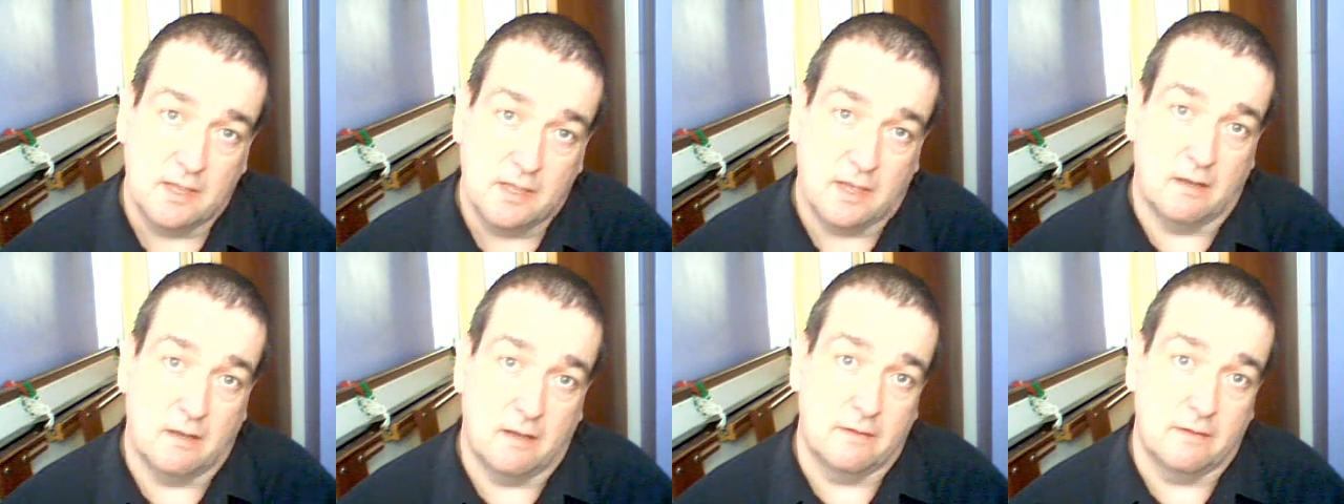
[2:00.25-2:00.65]

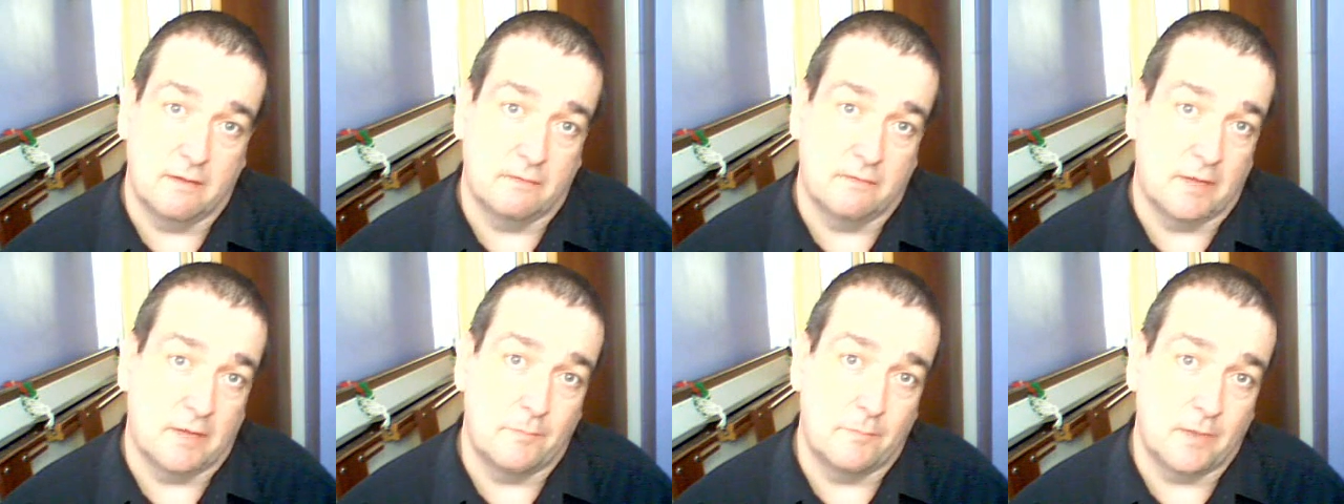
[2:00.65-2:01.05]
are,
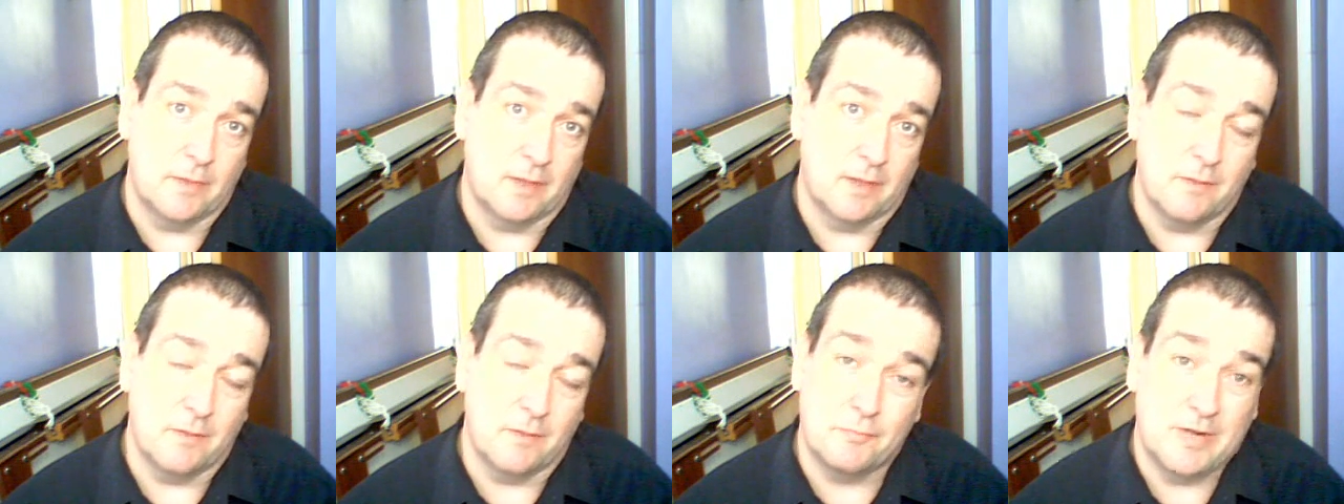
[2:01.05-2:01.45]
um,
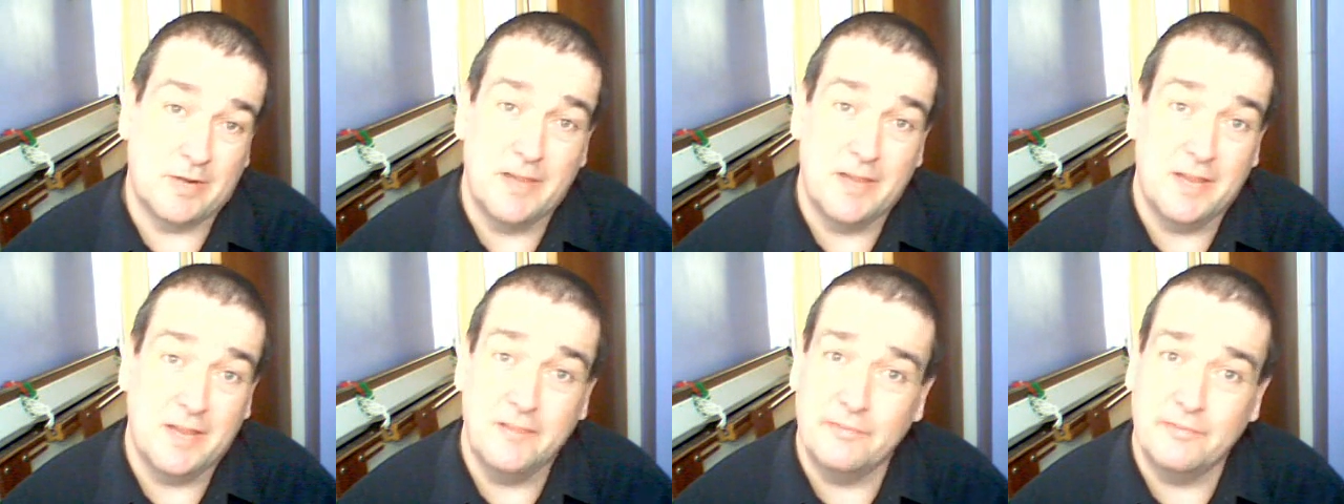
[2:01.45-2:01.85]
are
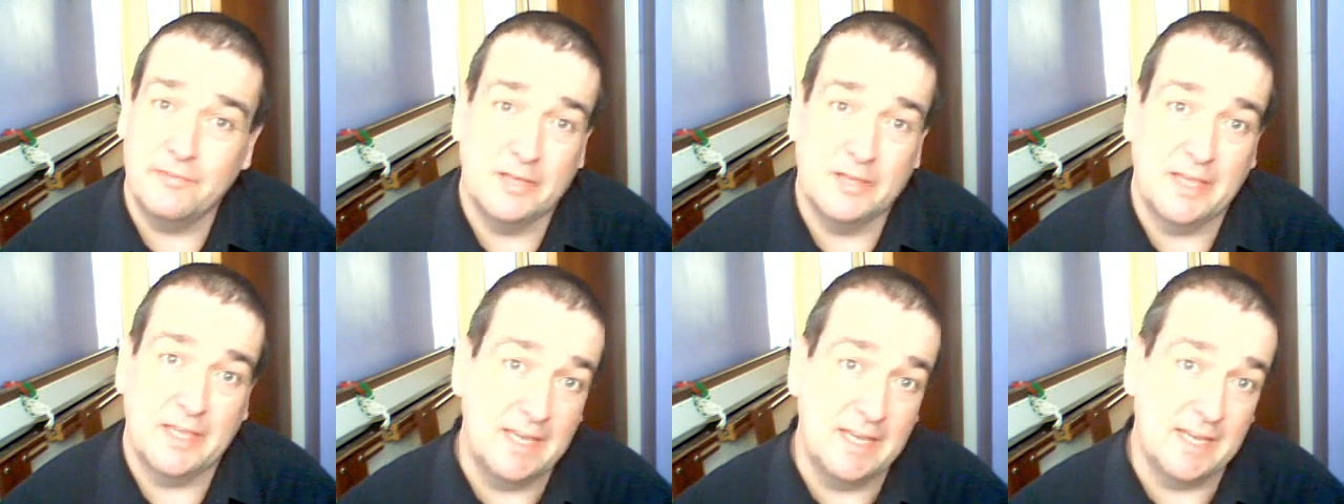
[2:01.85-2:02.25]
praying for your
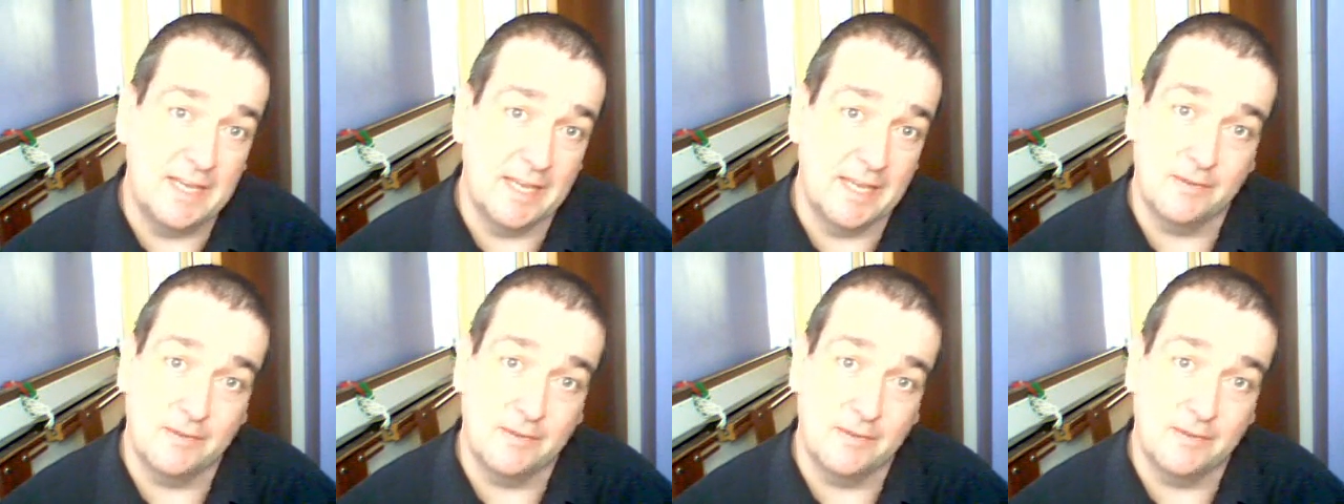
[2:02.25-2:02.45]
healing.